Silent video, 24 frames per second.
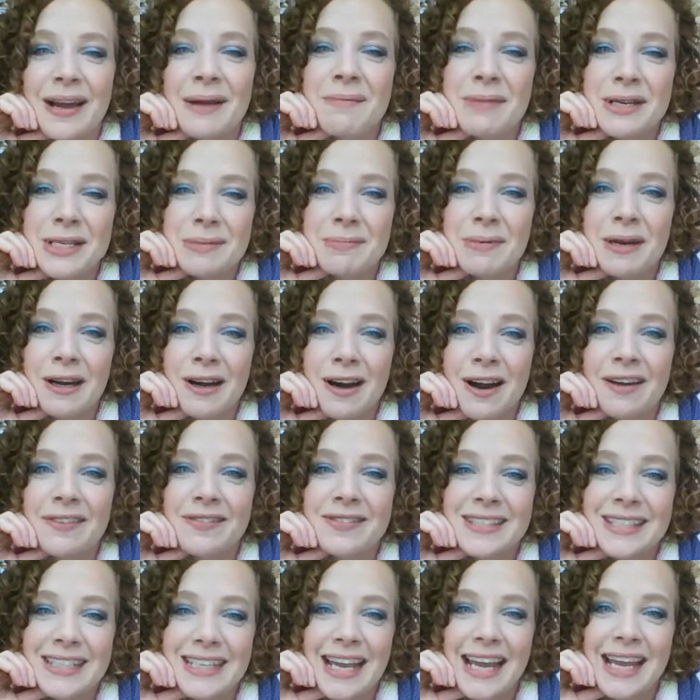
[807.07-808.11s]
I'm much better
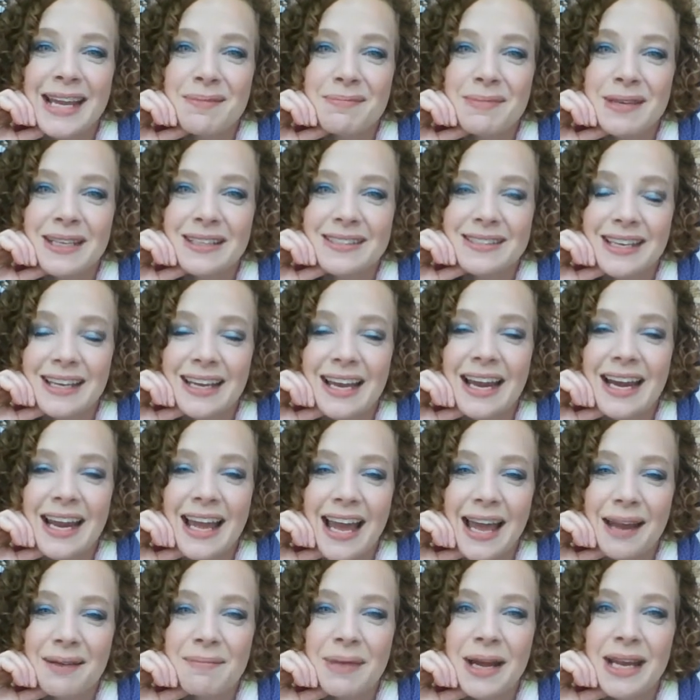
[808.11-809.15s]
off today because I kind of
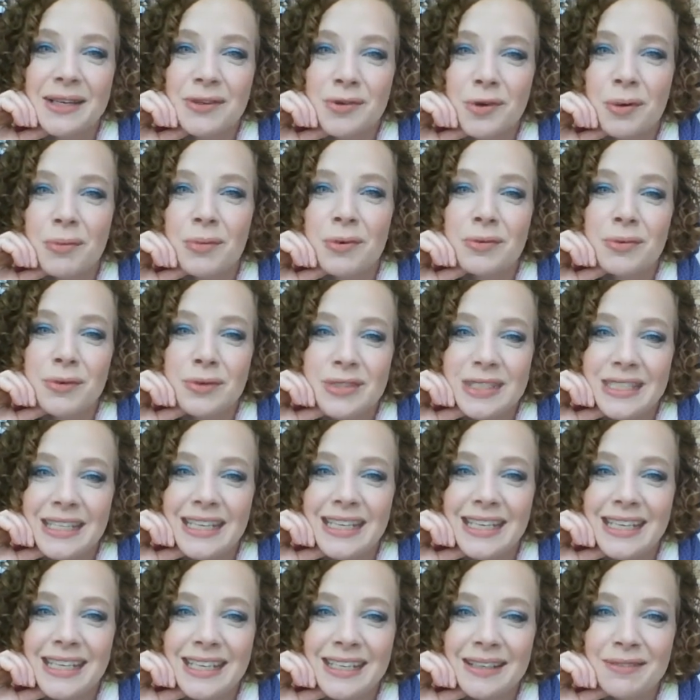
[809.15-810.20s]
had my normal
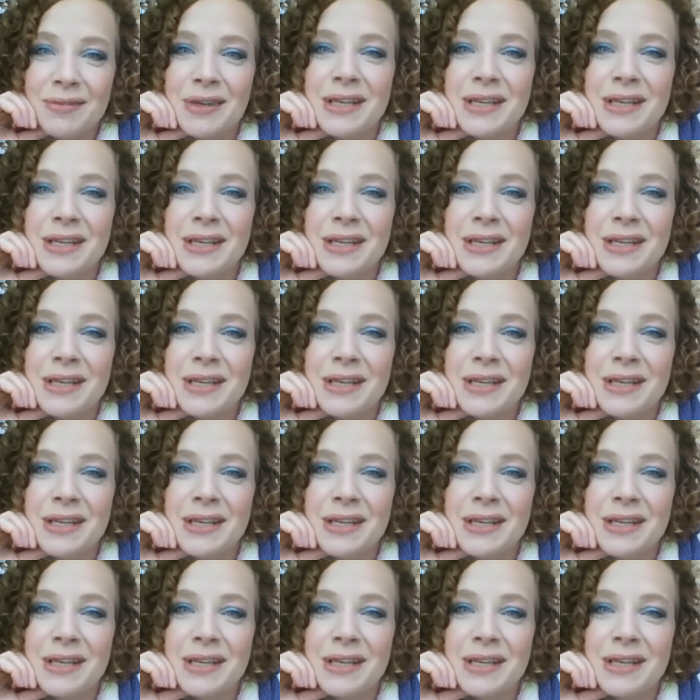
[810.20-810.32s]
routine,